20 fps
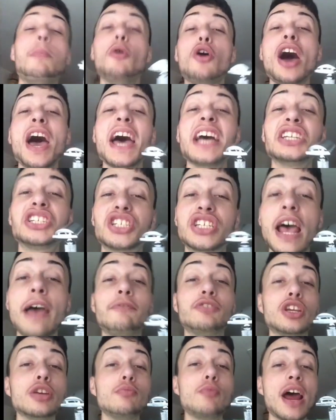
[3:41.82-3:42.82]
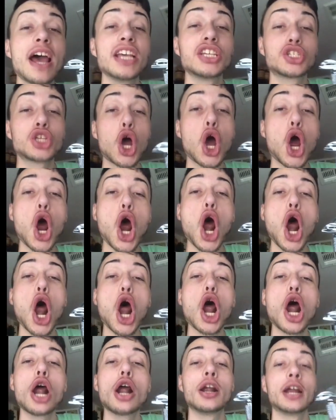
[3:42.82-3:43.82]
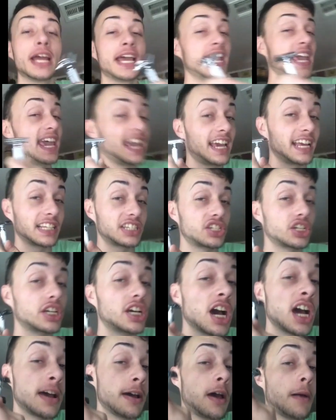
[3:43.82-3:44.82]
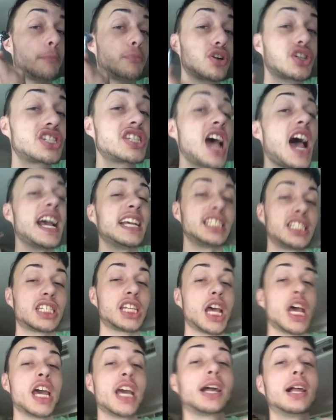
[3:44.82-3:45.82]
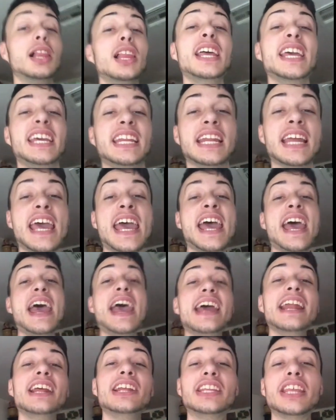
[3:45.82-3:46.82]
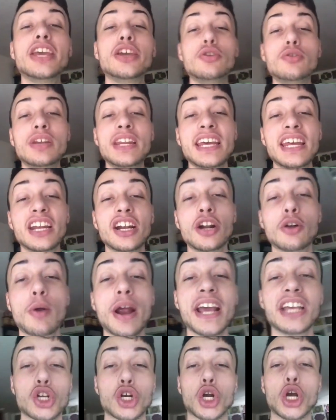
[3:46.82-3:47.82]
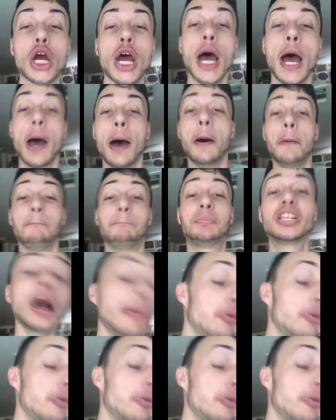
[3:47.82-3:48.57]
Double-edged safety razor! It gets the cut precise, clean. Anything you need in a razor.